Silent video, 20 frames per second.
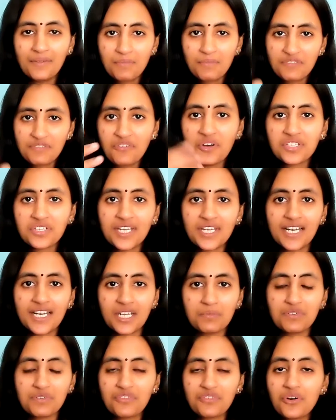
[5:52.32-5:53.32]
before
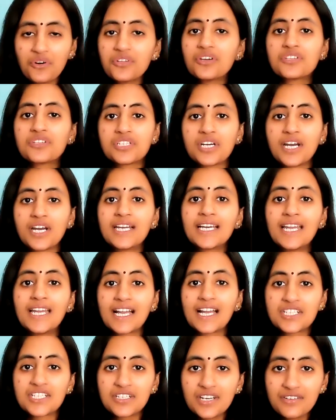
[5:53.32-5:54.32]
that, before your child can
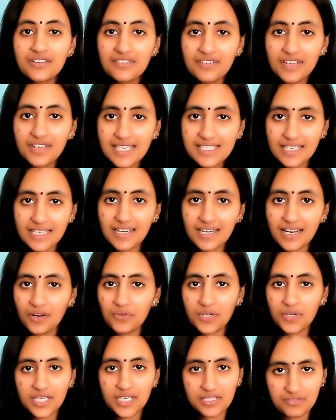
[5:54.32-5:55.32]
actually reason
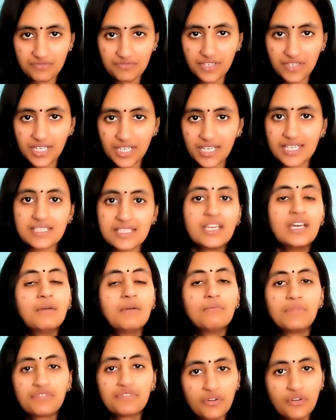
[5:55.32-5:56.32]
out his feelings,
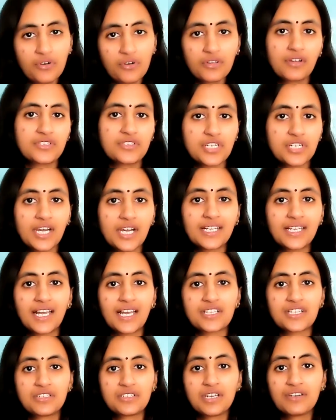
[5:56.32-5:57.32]
before your child can
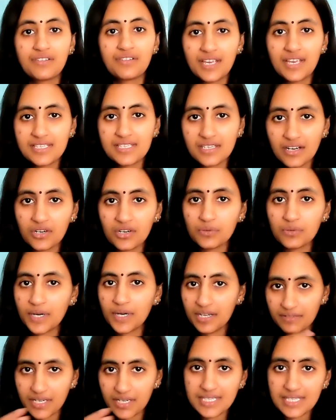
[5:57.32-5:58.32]
actually reason out
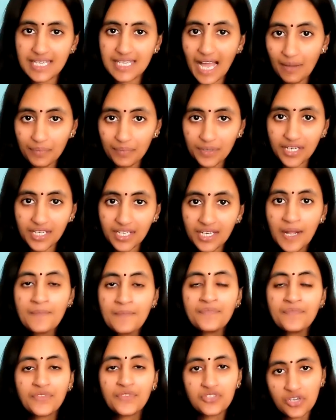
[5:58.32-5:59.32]
whatever is happening,
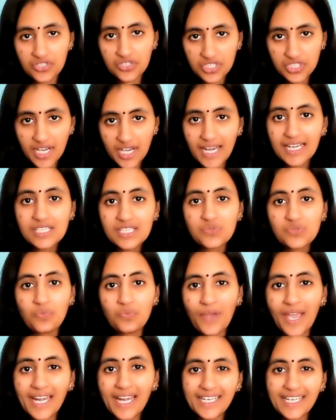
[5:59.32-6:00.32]
your child is
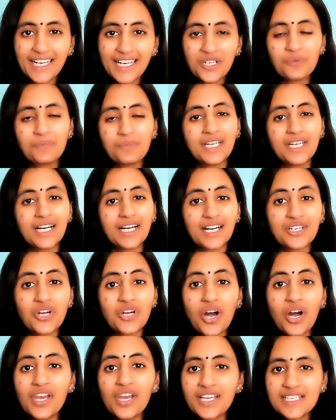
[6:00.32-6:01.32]
waiting to be
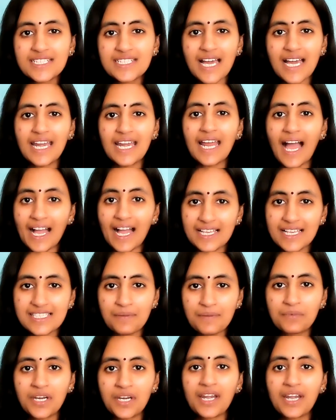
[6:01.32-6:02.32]
acknowledged and
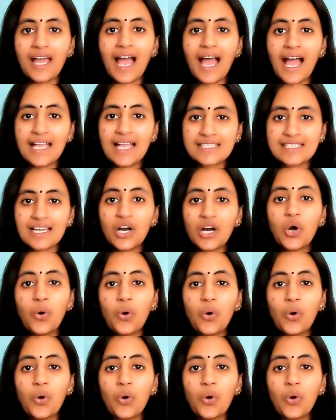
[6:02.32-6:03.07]
accepted as a